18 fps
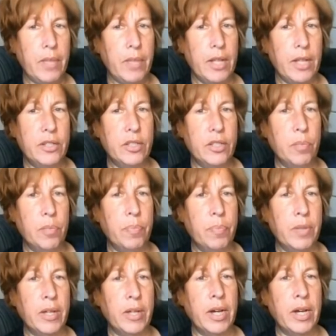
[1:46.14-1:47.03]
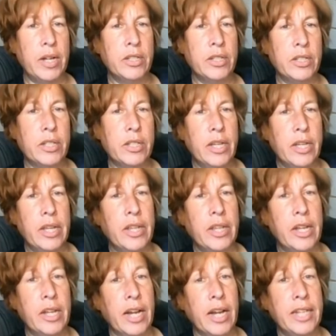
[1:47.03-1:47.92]
So in
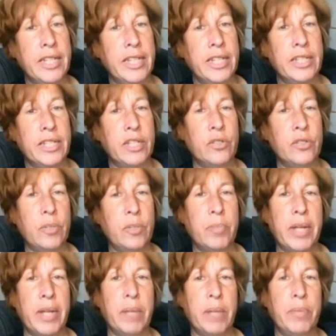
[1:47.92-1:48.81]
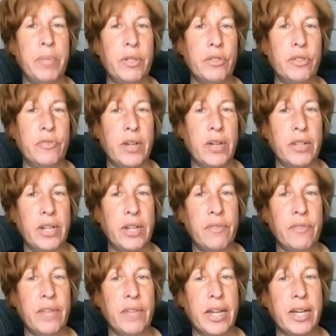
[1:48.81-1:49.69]
the 19th century, plant breeders found that
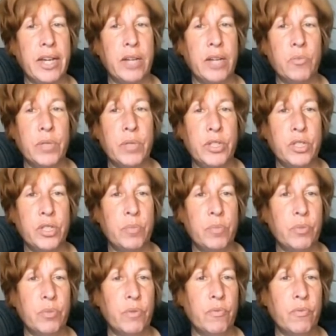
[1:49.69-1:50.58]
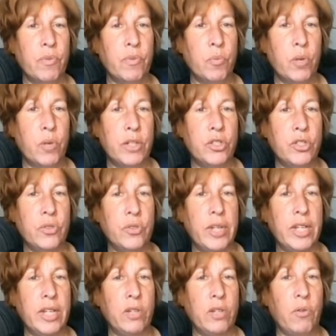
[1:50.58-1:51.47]
if they cut witches' broom from one
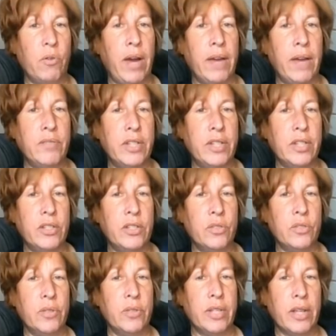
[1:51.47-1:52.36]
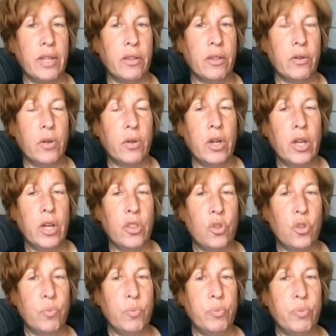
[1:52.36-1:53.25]
tree and grafted it to another,
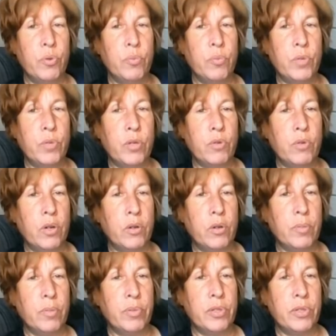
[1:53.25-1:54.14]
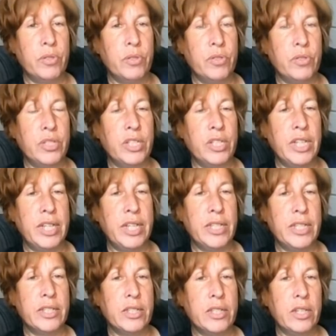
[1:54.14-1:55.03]
the broom would grow and produce
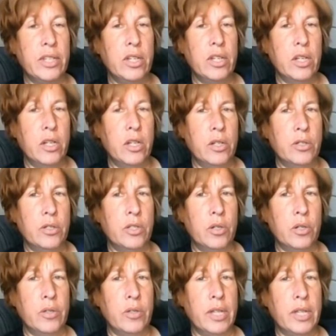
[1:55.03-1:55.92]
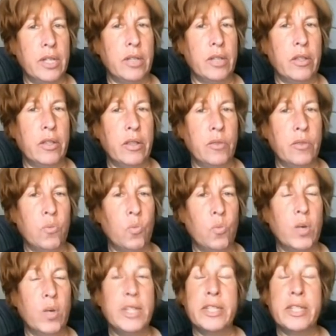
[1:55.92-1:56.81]
seeds. So the
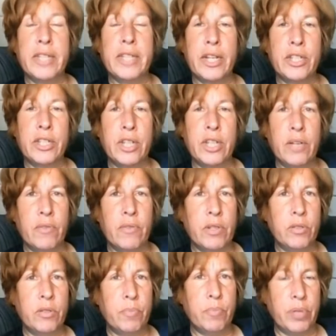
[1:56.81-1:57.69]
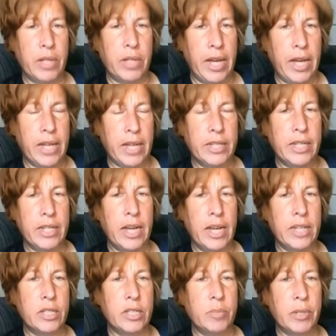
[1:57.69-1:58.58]
one section of the plant
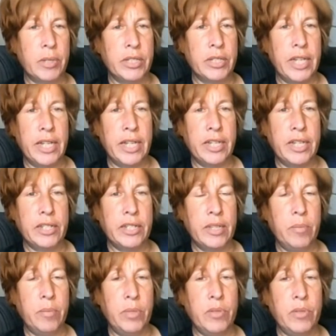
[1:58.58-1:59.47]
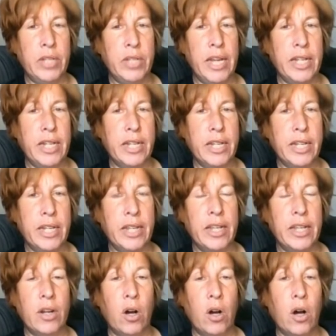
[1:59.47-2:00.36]
has spontaneously mutated, and
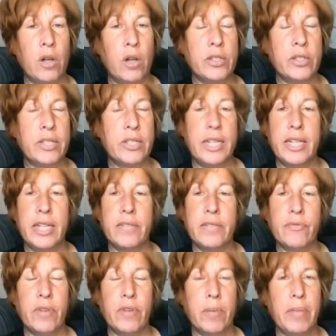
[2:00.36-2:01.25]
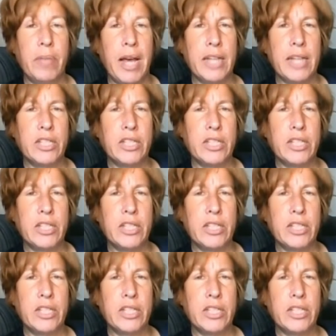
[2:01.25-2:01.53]
then all seeds from that